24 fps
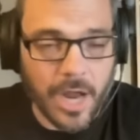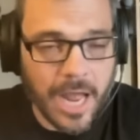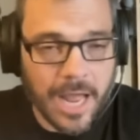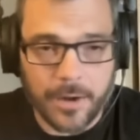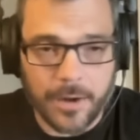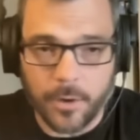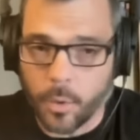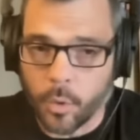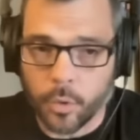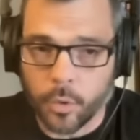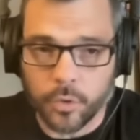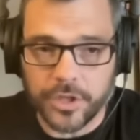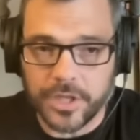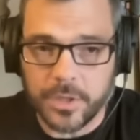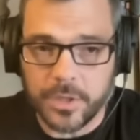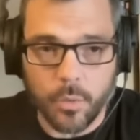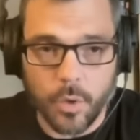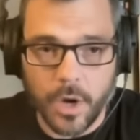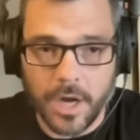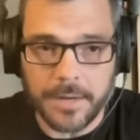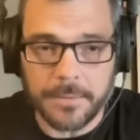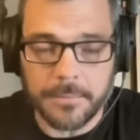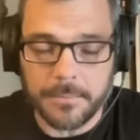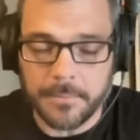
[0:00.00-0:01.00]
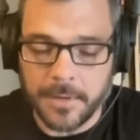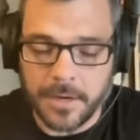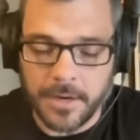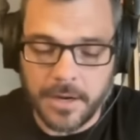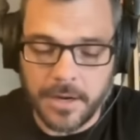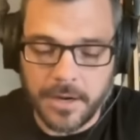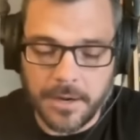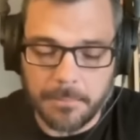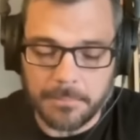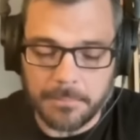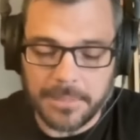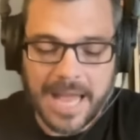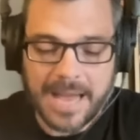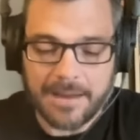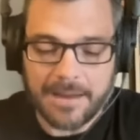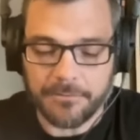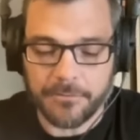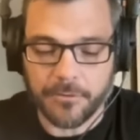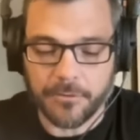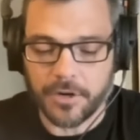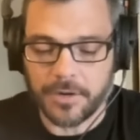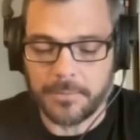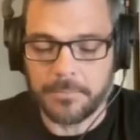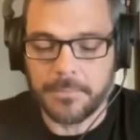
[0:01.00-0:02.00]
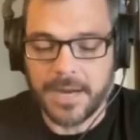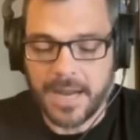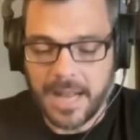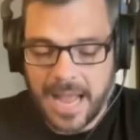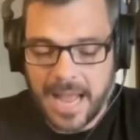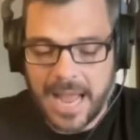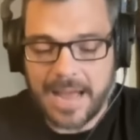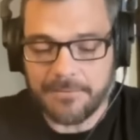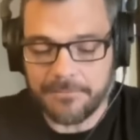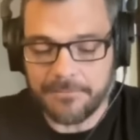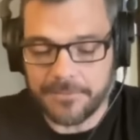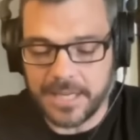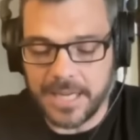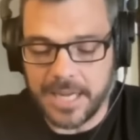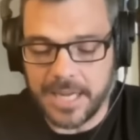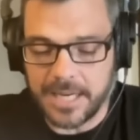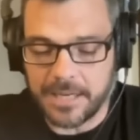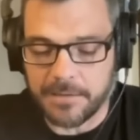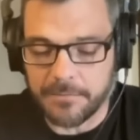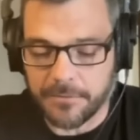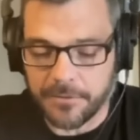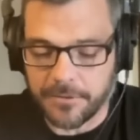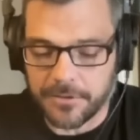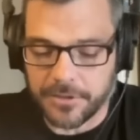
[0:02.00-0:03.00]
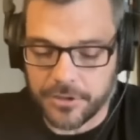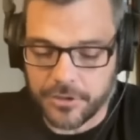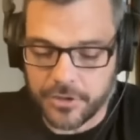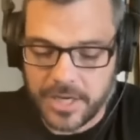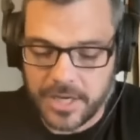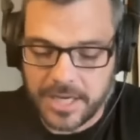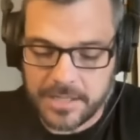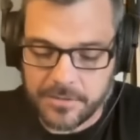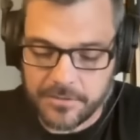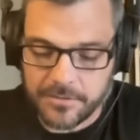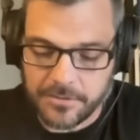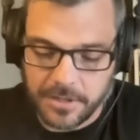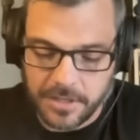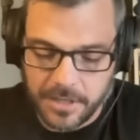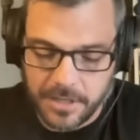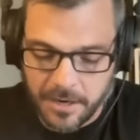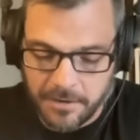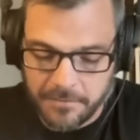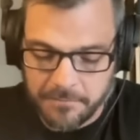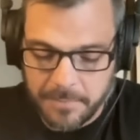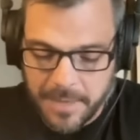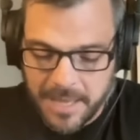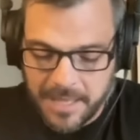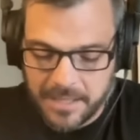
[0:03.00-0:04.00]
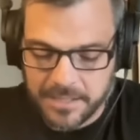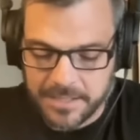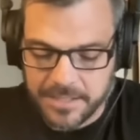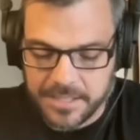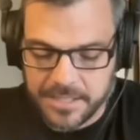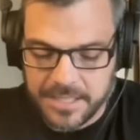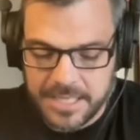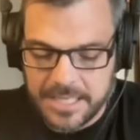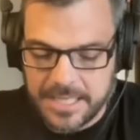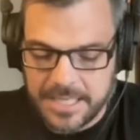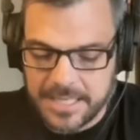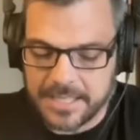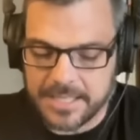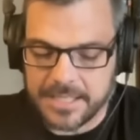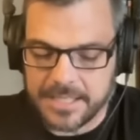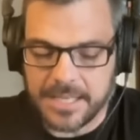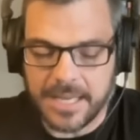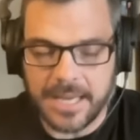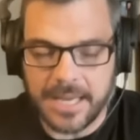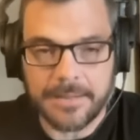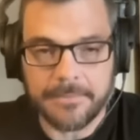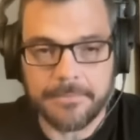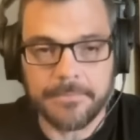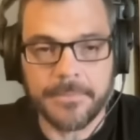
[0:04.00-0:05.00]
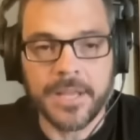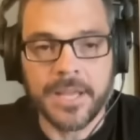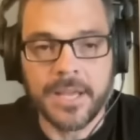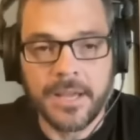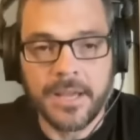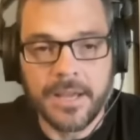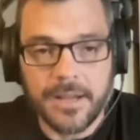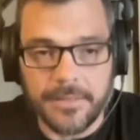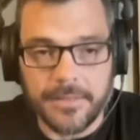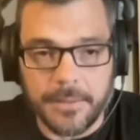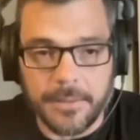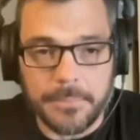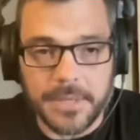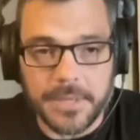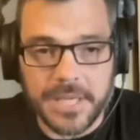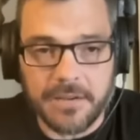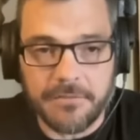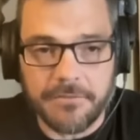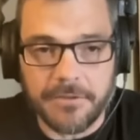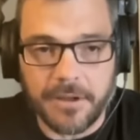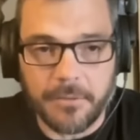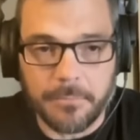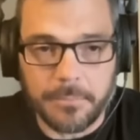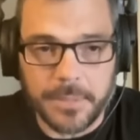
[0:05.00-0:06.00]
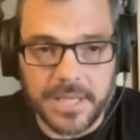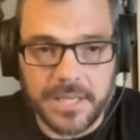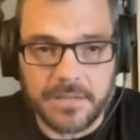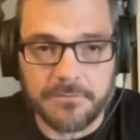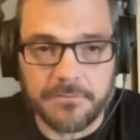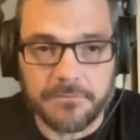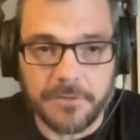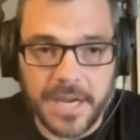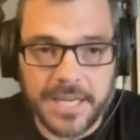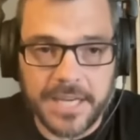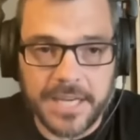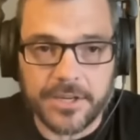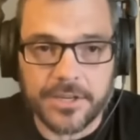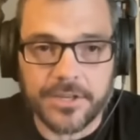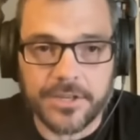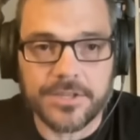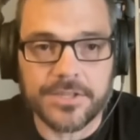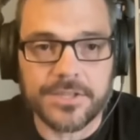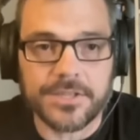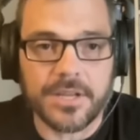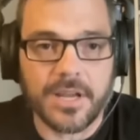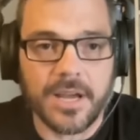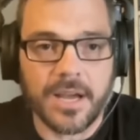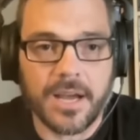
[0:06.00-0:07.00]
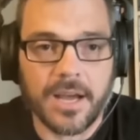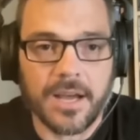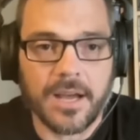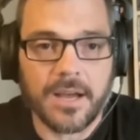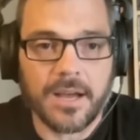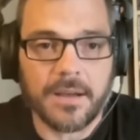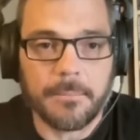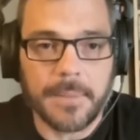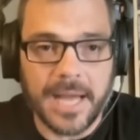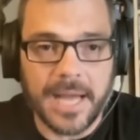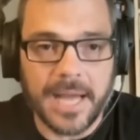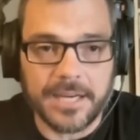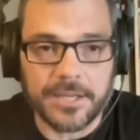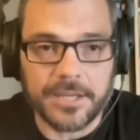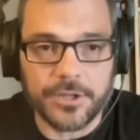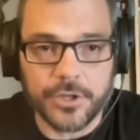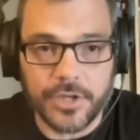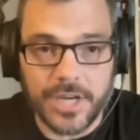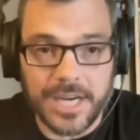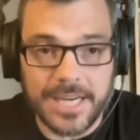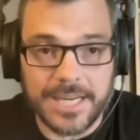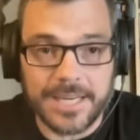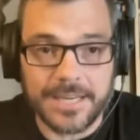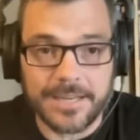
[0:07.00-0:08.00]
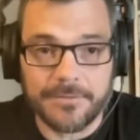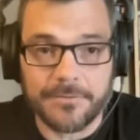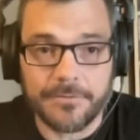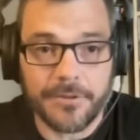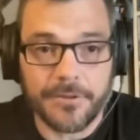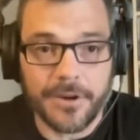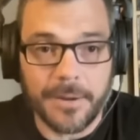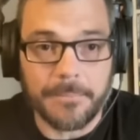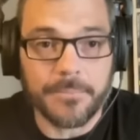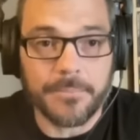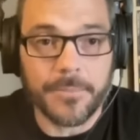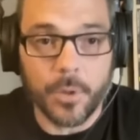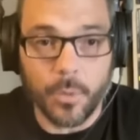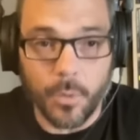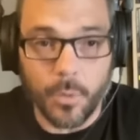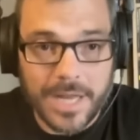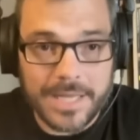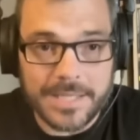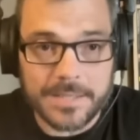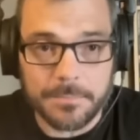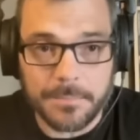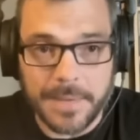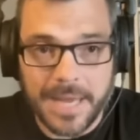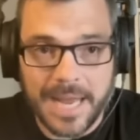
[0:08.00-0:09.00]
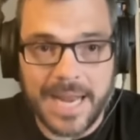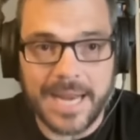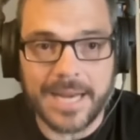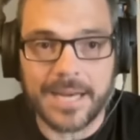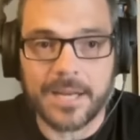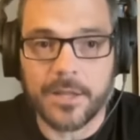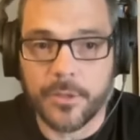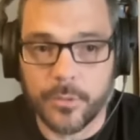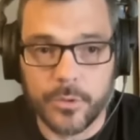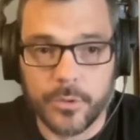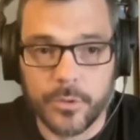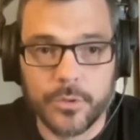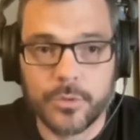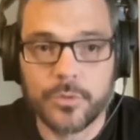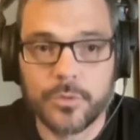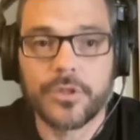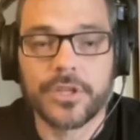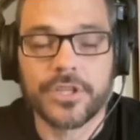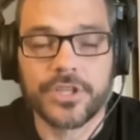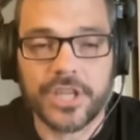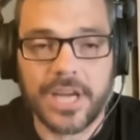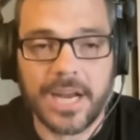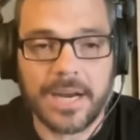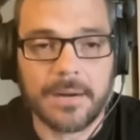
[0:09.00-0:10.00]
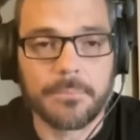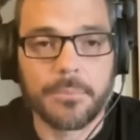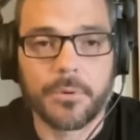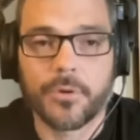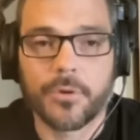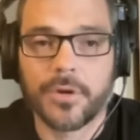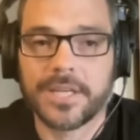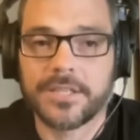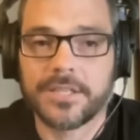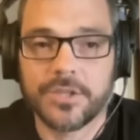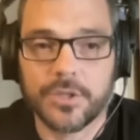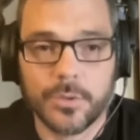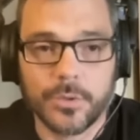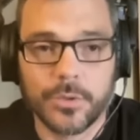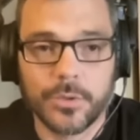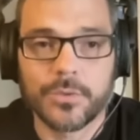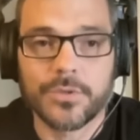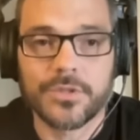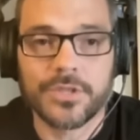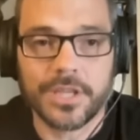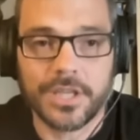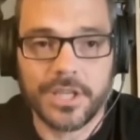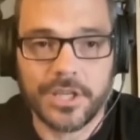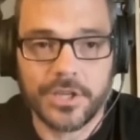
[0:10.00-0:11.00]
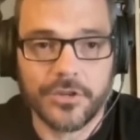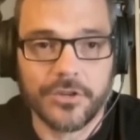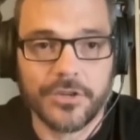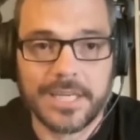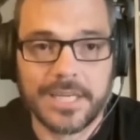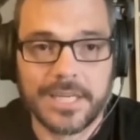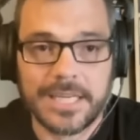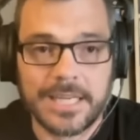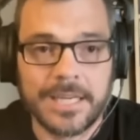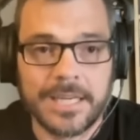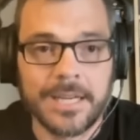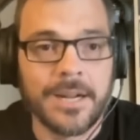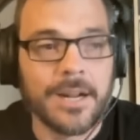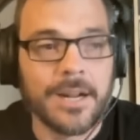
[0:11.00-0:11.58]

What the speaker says: had only one platform advocating for the transfer of Palestinians. And the PFLP fighters penetrated from the West Bank through the checkpoints, through security,